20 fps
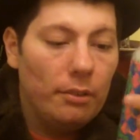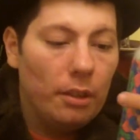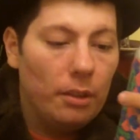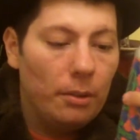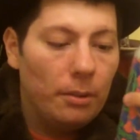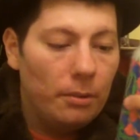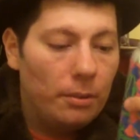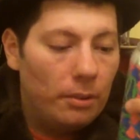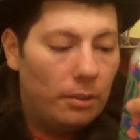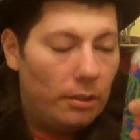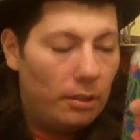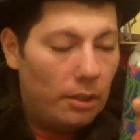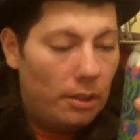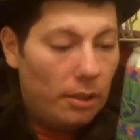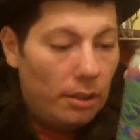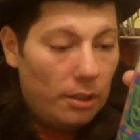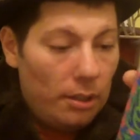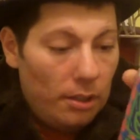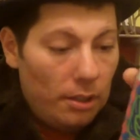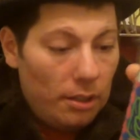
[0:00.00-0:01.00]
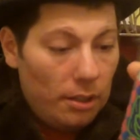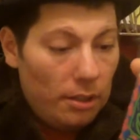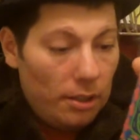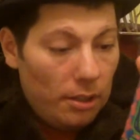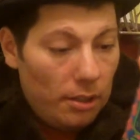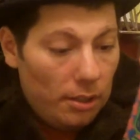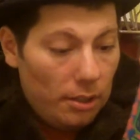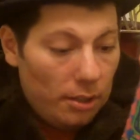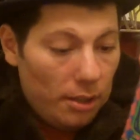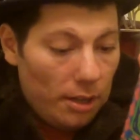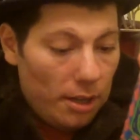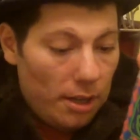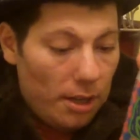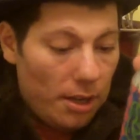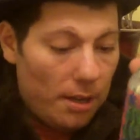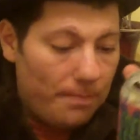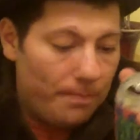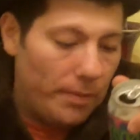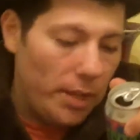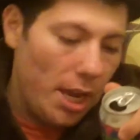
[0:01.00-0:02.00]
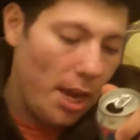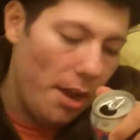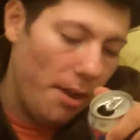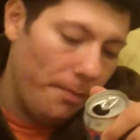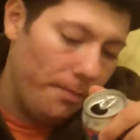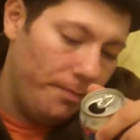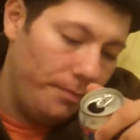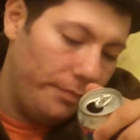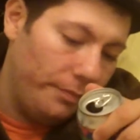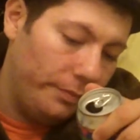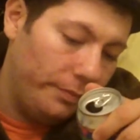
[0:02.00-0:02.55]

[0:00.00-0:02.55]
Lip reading: so... yeah.